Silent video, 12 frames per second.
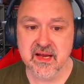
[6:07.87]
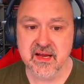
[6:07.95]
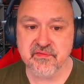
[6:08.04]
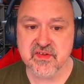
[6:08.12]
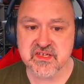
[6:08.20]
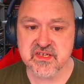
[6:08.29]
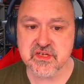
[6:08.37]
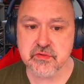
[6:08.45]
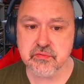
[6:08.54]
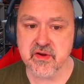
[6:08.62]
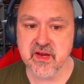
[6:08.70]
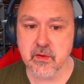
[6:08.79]
If this is
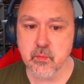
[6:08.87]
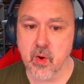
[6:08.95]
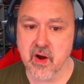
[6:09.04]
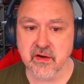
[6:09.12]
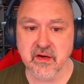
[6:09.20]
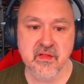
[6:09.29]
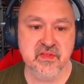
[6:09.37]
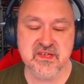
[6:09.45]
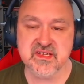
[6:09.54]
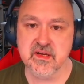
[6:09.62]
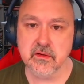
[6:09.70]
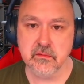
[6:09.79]
3 and 1, this
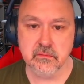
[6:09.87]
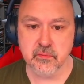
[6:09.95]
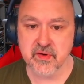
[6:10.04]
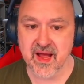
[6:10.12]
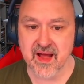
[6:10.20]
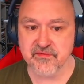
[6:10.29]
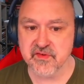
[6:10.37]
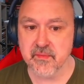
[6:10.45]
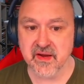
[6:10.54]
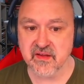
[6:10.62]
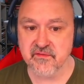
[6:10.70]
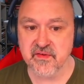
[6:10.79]
cell would have to
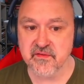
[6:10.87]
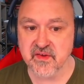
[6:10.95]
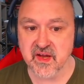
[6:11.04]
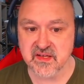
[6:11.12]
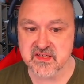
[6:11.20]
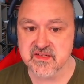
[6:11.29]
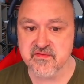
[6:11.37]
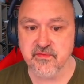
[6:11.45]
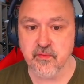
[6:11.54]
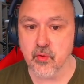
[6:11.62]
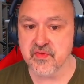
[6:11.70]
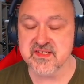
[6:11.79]
make the 15. This is
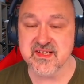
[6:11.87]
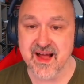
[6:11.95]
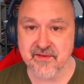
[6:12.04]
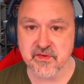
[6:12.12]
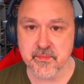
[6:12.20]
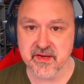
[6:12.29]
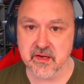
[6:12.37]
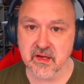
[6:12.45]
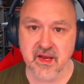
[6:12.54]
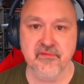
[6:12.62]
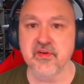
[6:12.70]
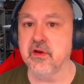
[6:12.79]
4, this would have to be an
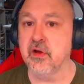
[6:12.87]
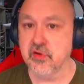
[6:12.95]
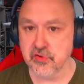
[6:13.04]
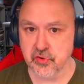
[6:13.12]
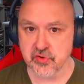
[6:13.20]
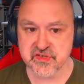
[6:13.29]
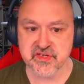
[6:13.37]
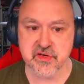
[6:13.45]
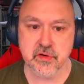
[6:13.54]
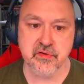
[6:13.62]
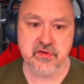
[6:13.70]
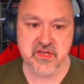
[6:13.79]
11, not a
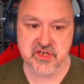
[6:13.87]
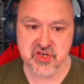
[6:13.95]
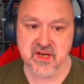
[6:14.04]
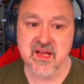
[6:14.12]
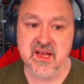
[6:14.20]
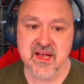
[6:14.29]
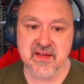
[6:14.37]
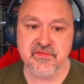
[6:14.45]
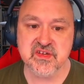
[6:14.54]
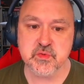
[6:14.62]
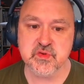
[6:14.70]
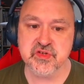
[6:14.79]
Sudoku digit. If
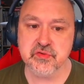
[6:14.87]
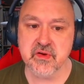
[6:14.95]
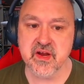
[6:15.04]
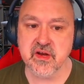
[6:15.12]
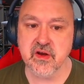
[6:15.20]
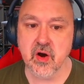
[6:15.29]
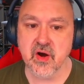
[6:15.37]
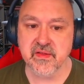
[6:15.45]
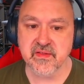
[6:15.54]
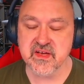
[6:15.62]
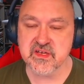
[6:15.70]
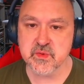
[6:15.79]
this was 3 and 9,
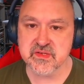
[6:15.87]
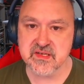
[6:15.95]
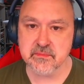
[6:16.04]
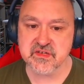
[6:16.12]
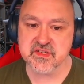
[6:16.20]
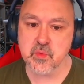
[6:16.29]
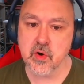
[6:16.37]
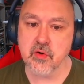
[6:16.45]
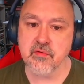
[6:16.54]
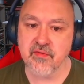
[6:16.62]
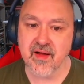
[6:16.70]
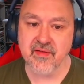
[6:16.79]
these would sum to
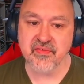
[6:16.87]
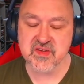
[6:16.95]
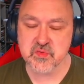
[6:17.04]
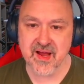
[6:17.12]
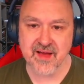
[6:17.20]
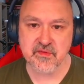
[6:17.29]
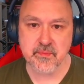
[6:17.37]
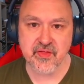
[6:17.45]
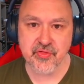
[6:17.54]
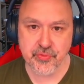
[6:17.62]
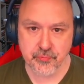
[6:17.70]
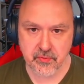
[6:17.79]
12, and this would have to be
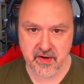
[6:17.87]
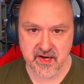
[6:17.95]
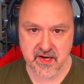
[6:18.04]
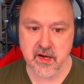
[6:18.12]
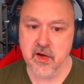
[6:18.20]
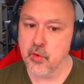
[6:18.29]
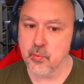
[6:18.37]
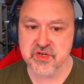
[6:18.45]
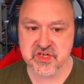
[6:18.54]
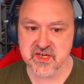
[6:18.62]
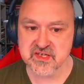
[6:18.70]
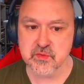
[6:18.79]
3,
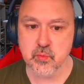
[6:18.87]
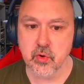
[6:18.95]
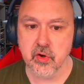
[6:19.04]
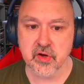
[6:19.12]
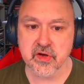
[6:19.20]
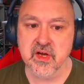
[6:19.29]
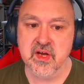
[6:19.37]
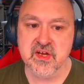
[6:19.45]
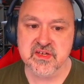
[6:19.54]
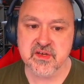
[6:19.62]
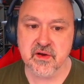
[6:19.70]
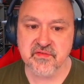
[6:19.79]
which doesn't work.
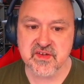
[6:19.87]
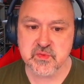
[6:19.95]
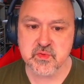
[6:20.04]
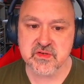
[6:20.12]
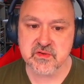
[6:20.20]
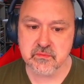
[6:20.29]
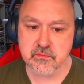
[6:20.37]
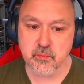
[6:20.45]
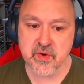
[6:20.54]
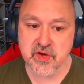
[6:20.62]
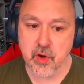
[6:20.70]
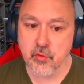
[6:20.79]
So if this was,
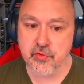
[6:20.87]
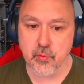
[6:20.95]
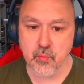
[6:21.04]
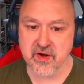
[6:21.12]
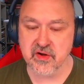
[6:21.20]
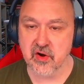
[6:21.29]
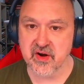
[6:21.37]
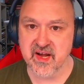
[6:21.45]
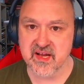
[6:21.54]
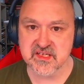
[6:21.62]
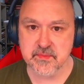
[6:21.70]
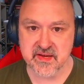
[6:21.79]
we know that 1, 9
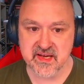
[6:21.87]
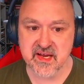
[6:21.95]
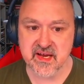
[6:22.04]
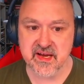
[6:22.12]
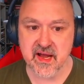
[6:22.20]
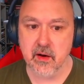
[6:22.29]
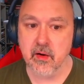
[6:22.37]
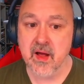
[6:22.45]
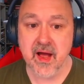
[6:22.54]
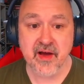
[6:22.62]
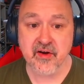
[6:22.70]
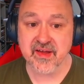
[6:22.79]
has to be here now,
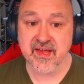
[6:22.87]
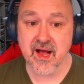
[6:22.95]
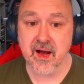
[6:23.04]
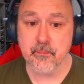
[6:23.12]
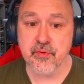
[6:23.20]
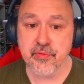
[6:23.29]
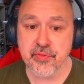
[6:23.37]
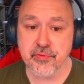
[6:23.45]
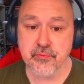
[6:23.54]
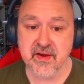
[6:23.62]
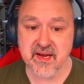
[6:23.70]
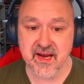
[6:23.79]
and I can't put
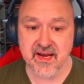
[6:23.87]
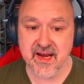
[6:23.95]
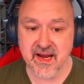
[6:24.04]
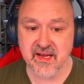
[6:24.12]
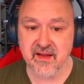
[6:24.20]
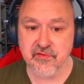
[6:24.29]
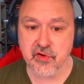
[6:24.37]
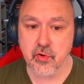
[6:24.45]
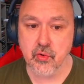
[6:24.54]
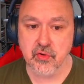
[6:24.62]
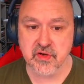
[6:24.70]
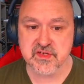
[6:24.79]
3 in any of the
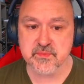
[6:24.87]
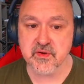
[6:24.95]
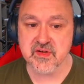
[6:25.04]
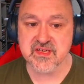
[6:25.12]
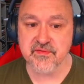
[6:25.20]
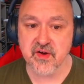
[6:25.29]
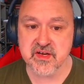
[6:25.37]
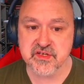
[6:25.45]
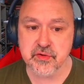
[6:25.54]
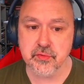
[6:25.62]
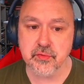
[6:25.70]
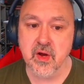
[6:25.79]
corners, because if I
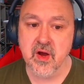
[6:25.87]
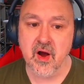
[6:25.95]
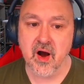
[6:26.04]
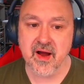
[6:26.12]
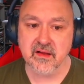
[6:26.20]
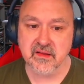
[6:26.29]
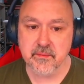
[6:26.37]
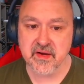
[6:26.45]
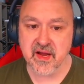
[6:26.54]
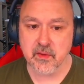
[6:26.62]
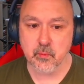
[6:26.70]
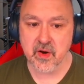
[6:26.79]
do, I
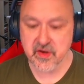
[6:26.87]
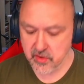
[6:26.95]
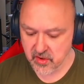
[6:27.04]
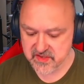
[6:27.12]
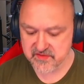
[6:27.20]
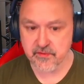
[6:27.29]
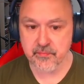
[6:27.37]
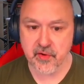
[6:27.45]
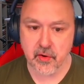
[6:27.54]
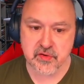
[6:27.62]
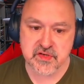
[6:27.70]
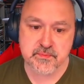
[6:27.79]
eliminate 1, 9s from
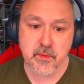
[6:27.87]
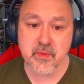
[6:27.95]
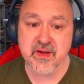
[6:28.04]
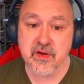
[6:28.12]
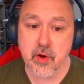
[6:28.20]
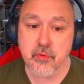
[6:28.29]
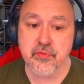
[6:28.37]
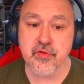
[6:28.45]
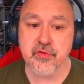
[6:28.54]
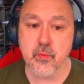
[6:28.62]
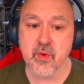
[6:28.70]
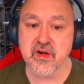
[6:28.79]
those, but we know
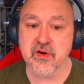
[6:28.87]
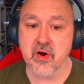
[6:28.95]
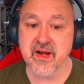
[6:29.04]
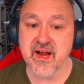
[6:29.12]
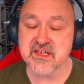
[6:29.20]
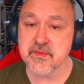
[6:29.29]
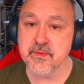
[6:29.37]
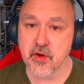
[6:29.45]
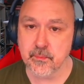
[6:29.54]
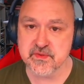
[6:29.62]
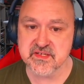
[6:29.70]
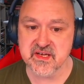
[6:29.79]
that the 1, 9 has to be
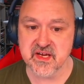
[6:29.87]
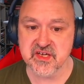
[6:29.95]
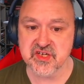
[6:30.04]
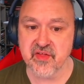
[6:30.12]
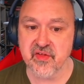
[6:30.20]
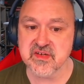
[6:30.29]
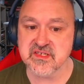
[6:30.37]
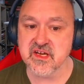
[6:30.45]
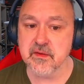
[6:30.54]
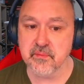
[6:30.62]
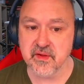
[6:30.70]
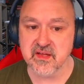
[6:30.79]
opposite each other to
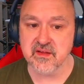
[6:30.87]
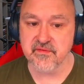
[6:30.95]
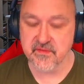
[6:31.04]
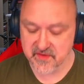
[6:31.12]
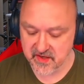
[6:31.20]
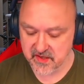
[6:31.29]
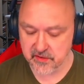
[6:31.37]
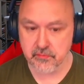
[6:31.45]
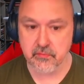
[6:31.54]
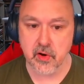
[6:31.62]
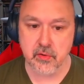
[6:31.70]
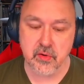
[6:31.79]
complete the 15 in the
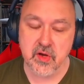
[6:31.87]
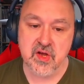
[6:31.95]
row.